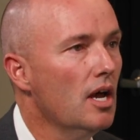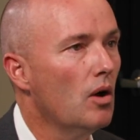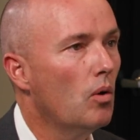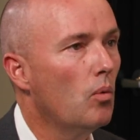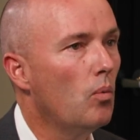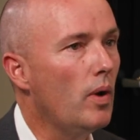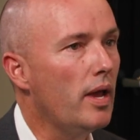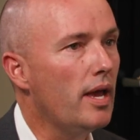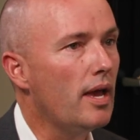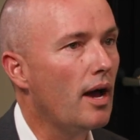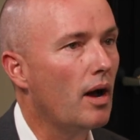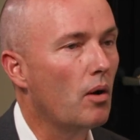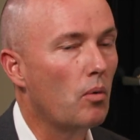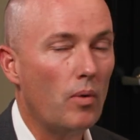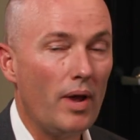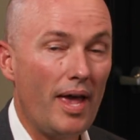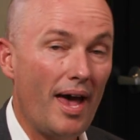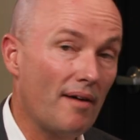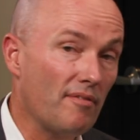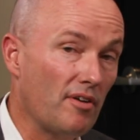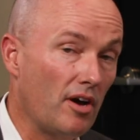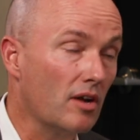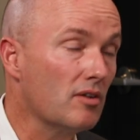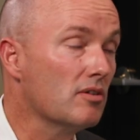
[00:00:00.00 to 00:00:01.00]
We have
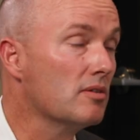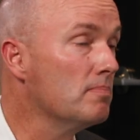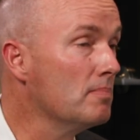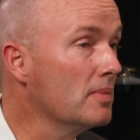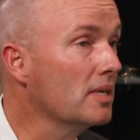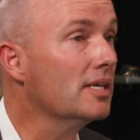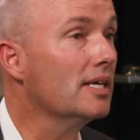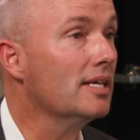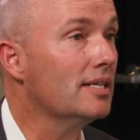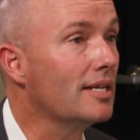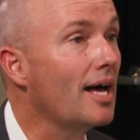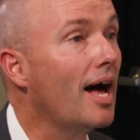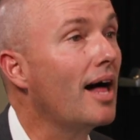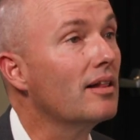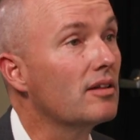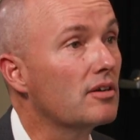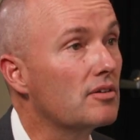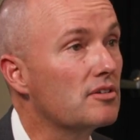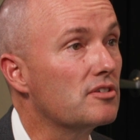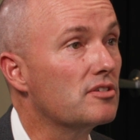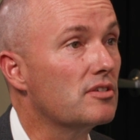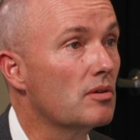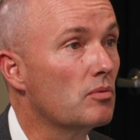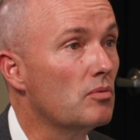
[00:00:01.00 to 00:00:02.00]
$100 million
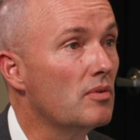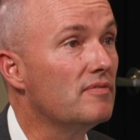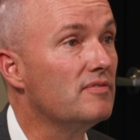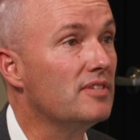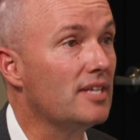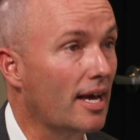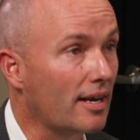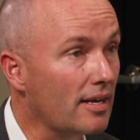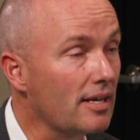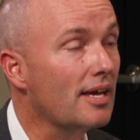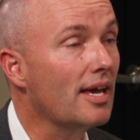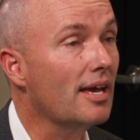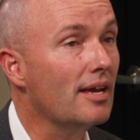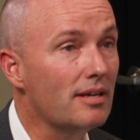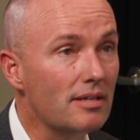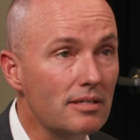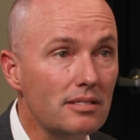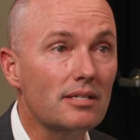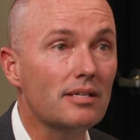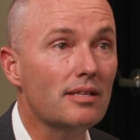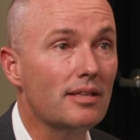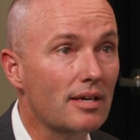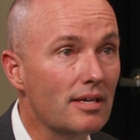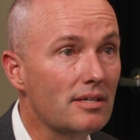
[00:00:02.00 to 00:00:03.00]
that we've
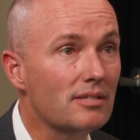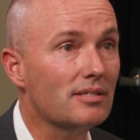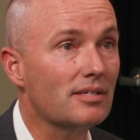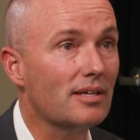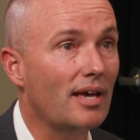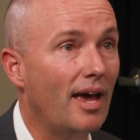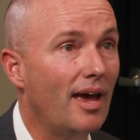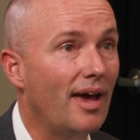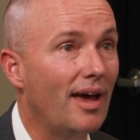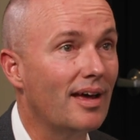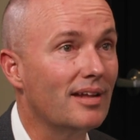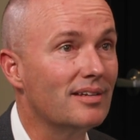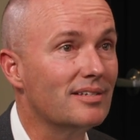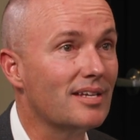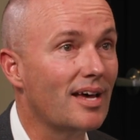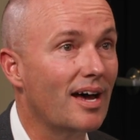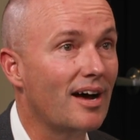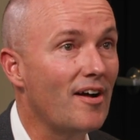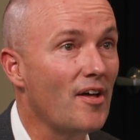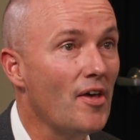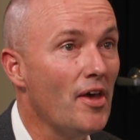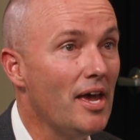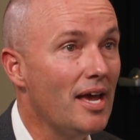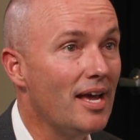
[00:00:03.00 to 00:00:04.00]
dedicated to this, and
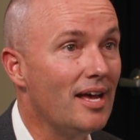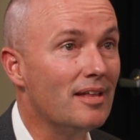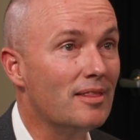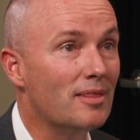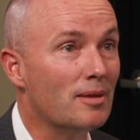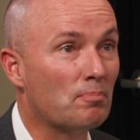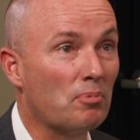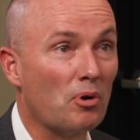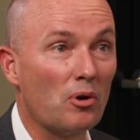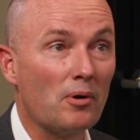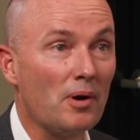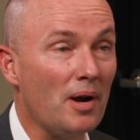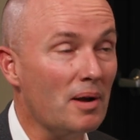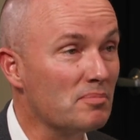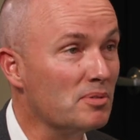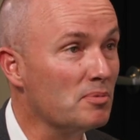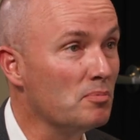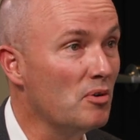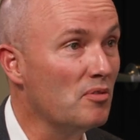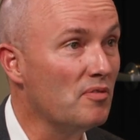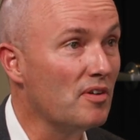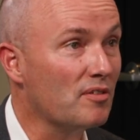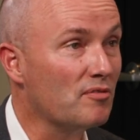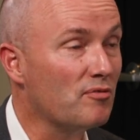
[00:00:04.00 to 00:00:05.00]
the program's
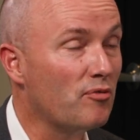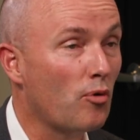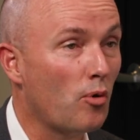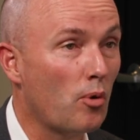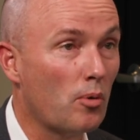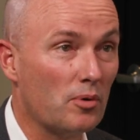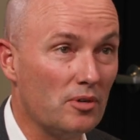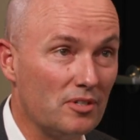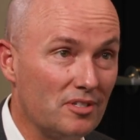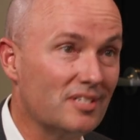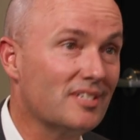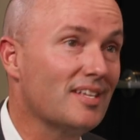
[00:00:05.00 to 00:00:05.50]
moving forward.